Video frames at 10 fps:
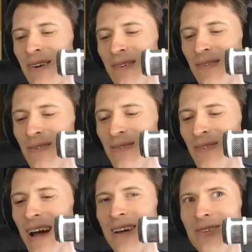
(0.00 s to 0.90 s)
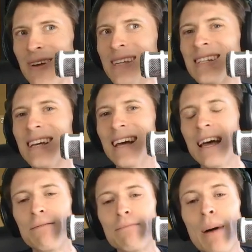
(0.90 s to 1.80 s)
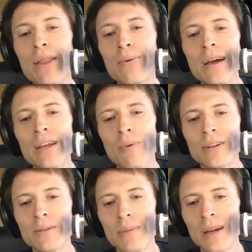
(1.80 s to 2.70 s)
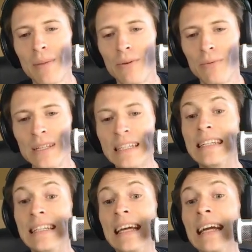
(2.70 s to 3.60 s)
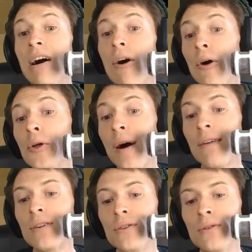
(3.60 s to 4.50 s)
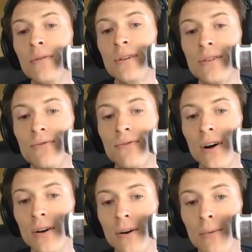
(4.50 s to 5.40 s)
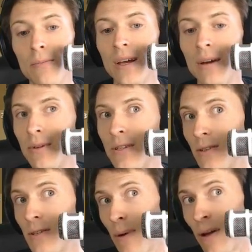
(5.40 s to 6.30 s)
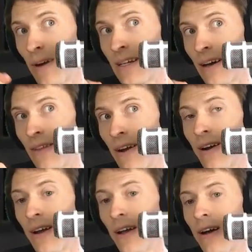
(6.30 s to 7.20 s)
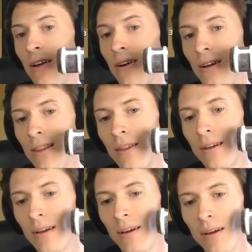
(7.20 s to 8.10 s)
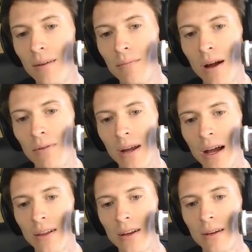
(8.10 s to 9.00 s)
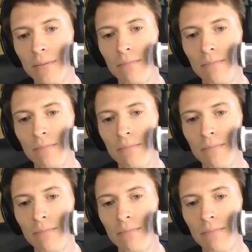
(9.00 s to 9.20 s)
my wrist. If, by the way, you want to make my wrist ding, all you have to do is follow, which is there's a button right down there underneath my reality,